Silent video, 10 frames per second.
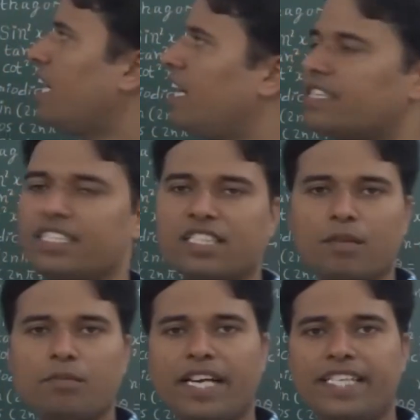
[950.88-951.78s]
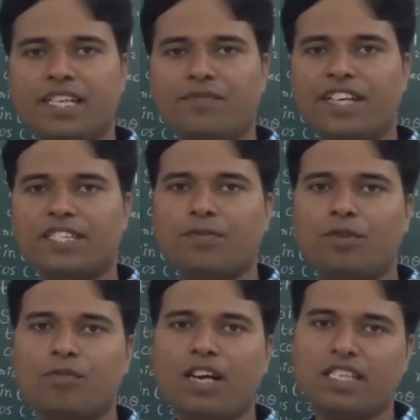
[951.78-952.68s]
are the sum and difference
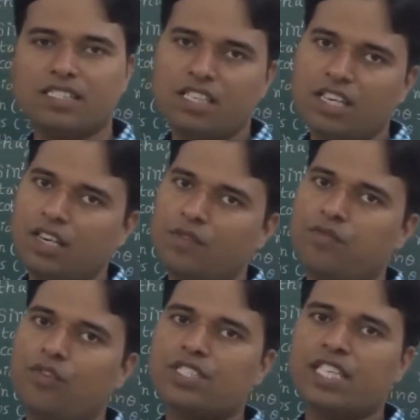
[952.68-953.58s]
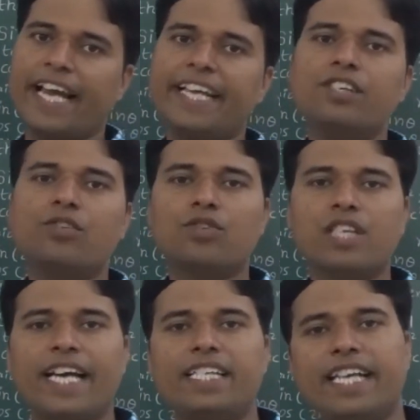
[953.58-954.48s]
formulas for sine,
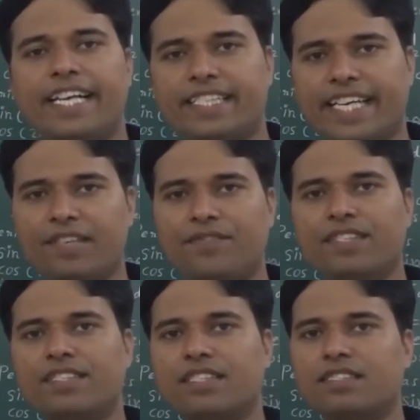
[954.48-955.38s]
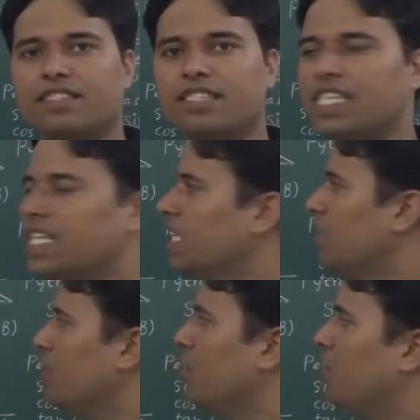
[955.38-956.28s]
cosine and tan functions.
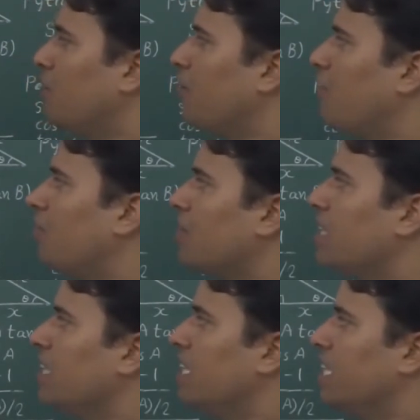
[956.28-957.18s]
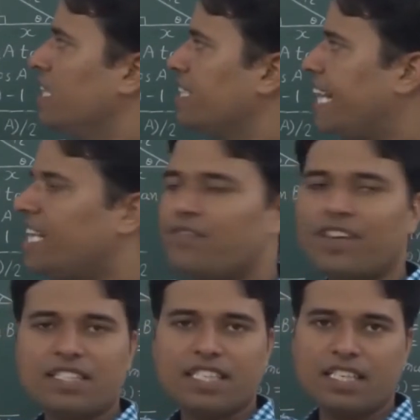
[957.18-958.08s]
For tan
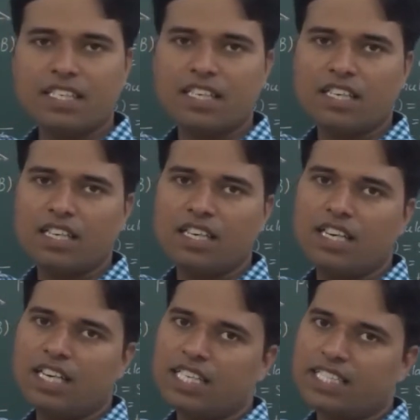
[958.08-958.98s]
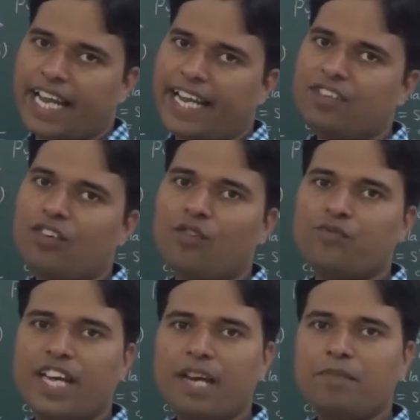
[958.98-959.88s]
function, tan of
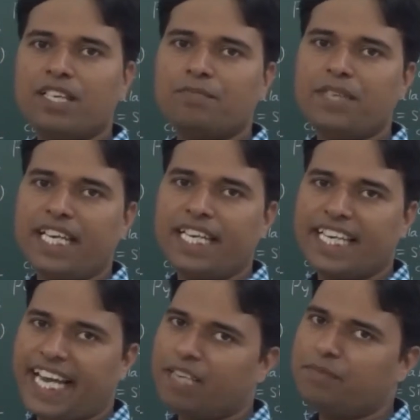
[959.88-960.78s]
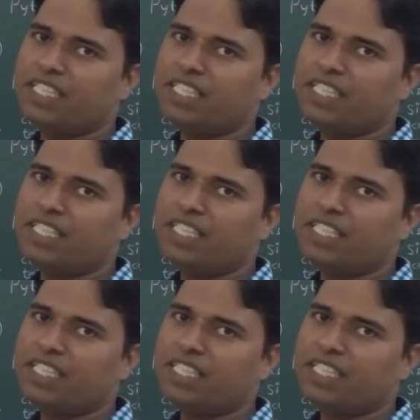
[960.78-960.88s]
a plus b can be